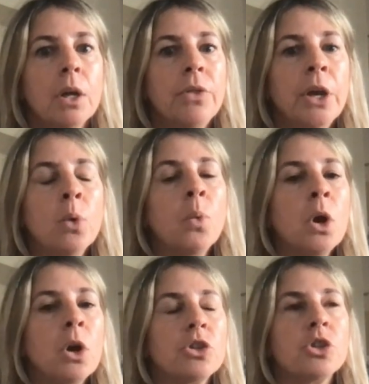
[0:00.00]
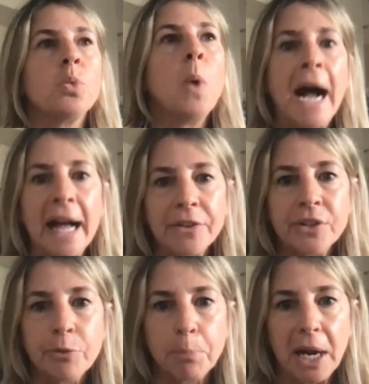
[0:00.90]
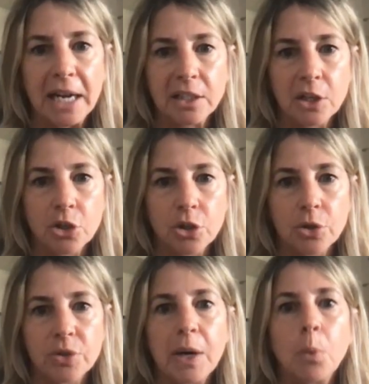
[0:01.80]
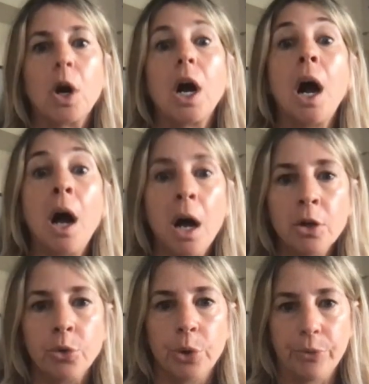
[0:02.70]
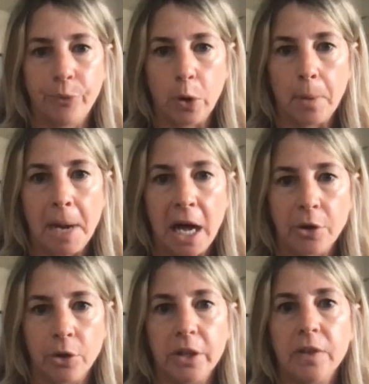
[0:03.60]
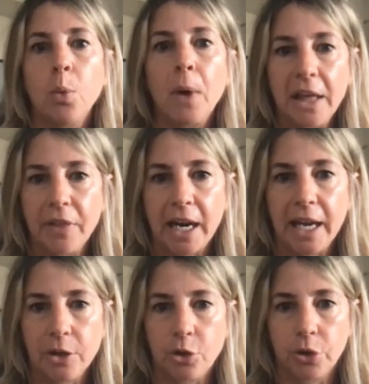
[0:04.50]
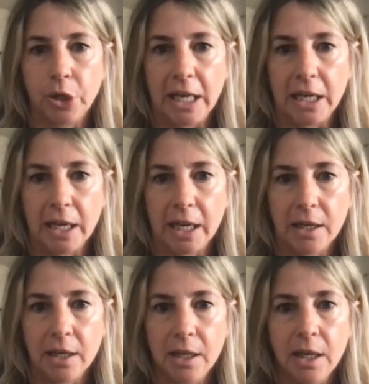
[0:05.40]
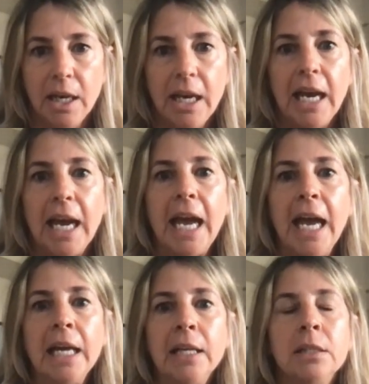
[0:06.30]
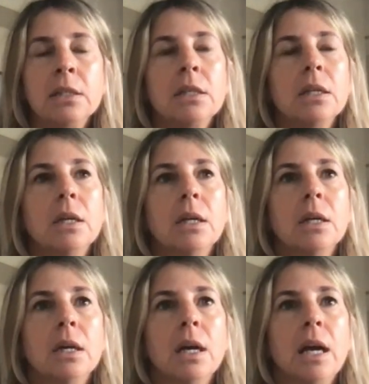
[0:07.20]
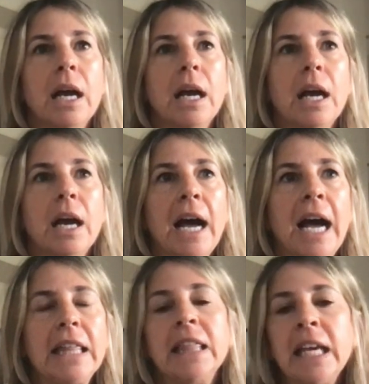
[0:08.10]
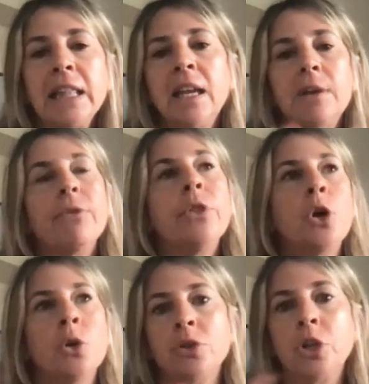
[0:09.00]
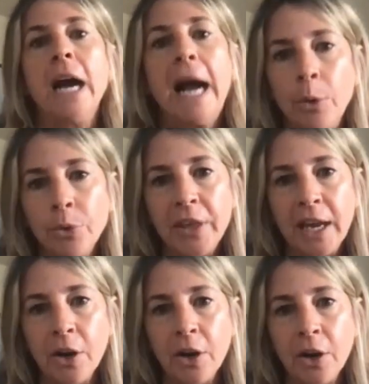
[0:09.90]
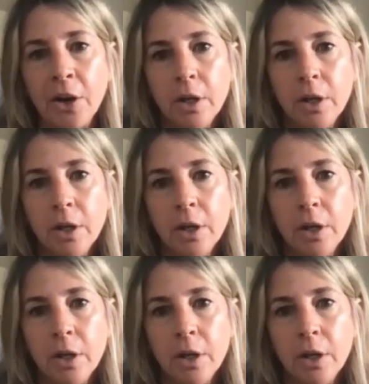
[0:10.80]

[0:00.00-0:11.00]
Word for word: there were swaths of practitioners that were hungry for a model in the way that I had created it. And I think that if those are out there,